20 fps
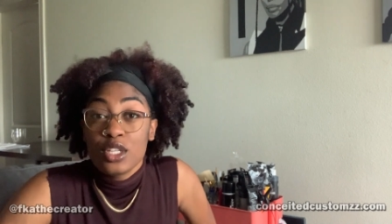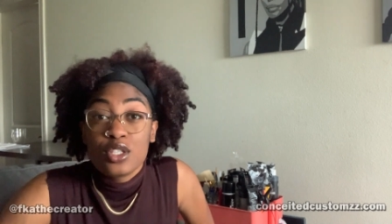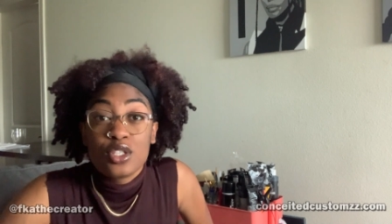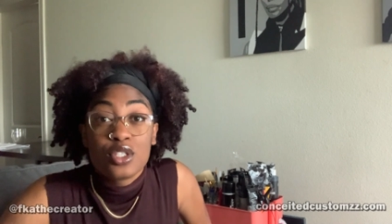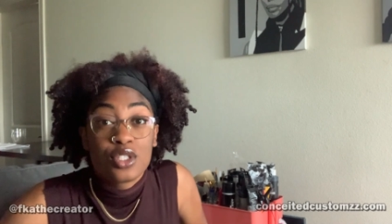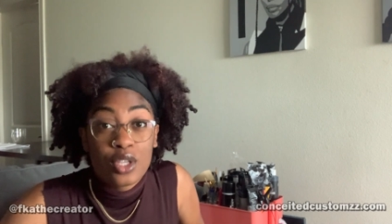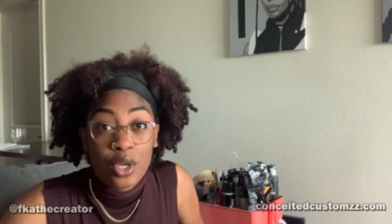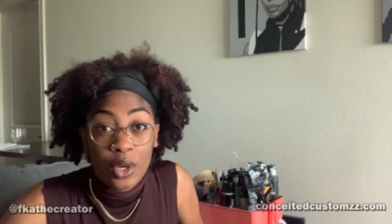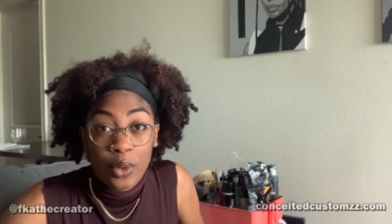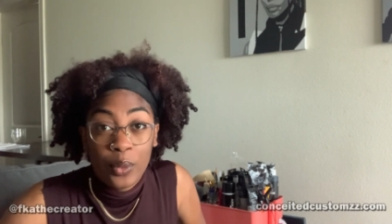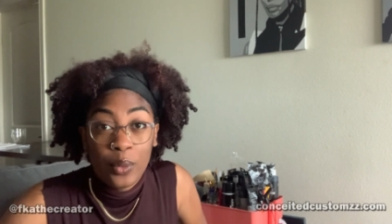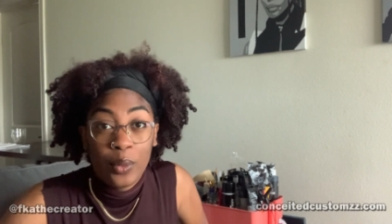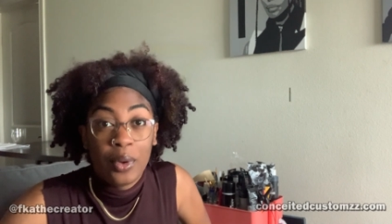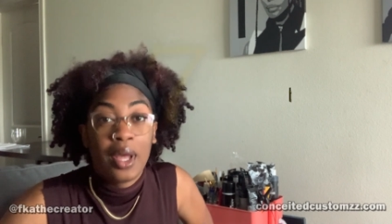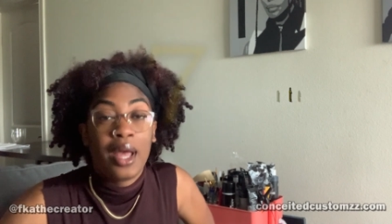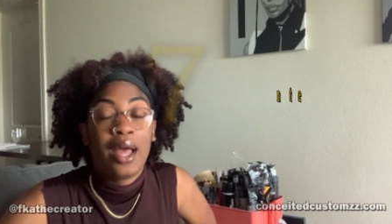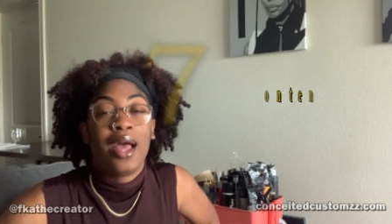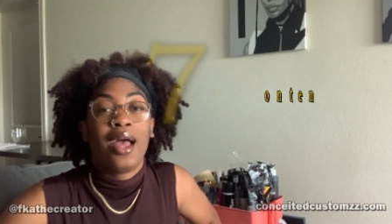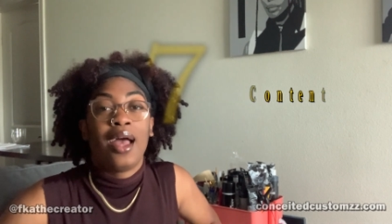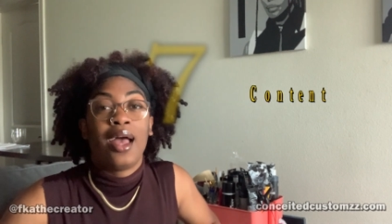So,
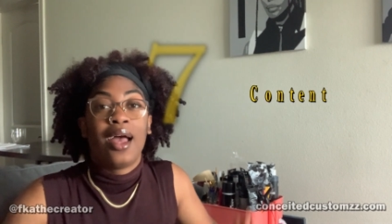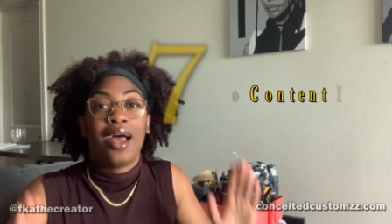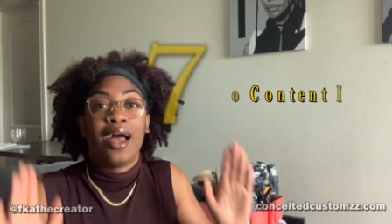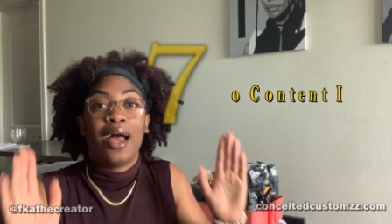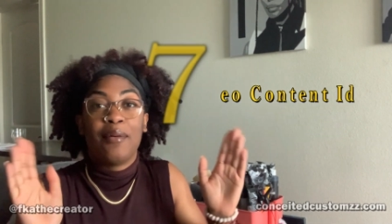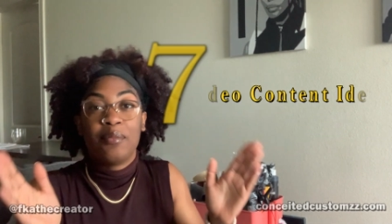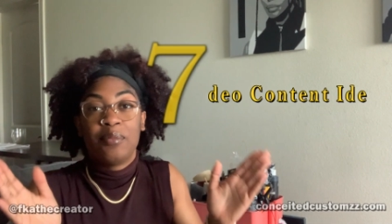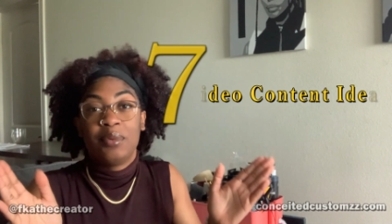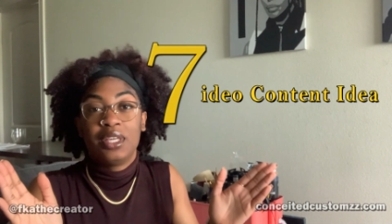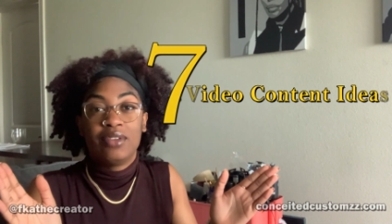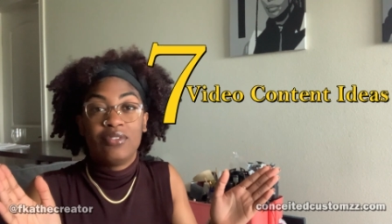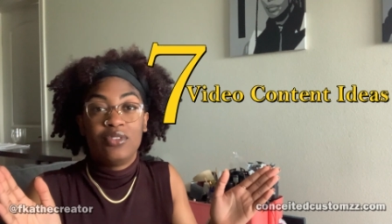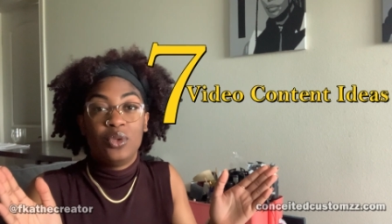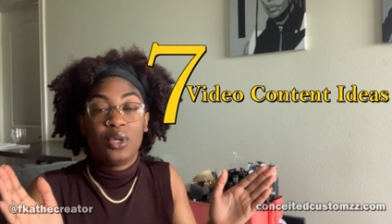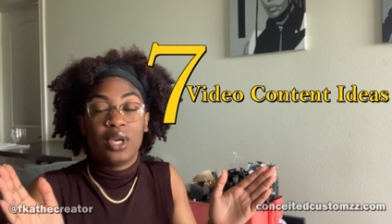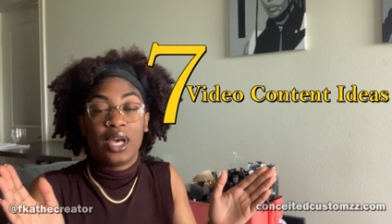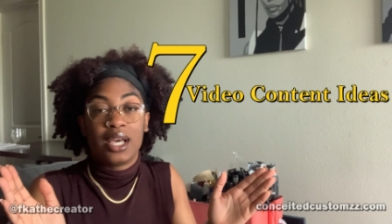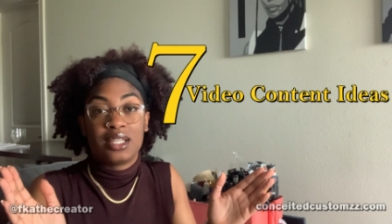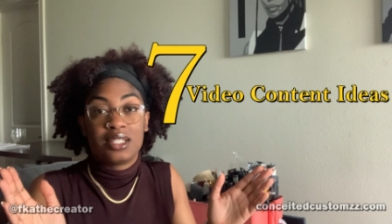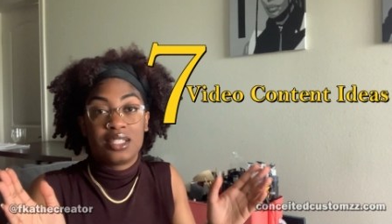I'm gonna be giving you
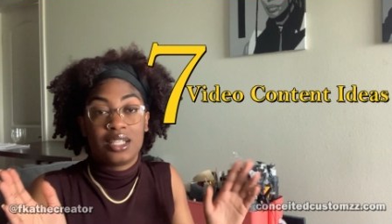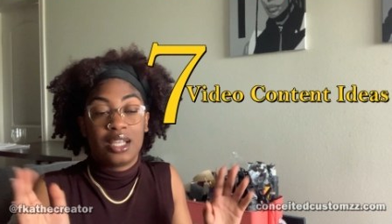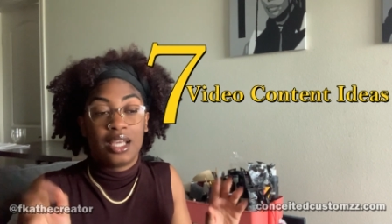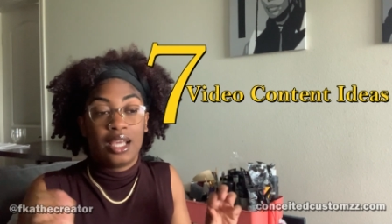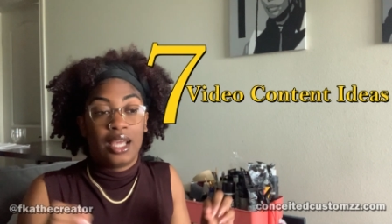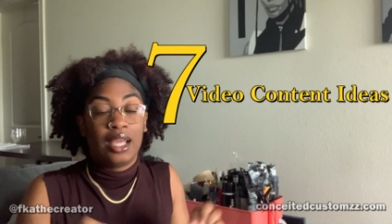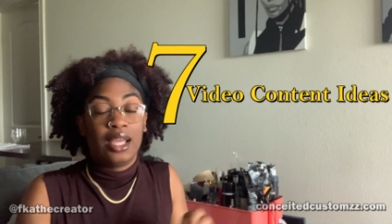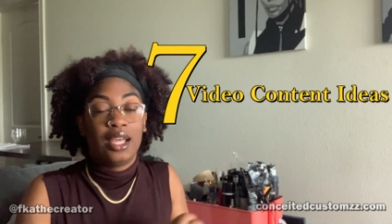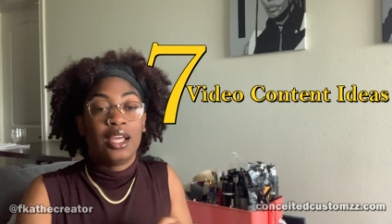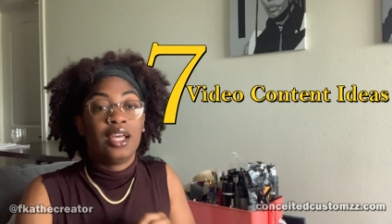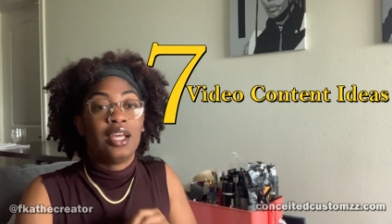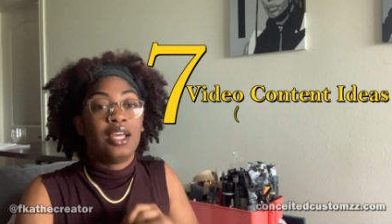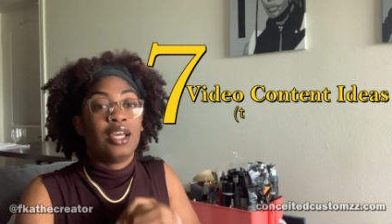guys today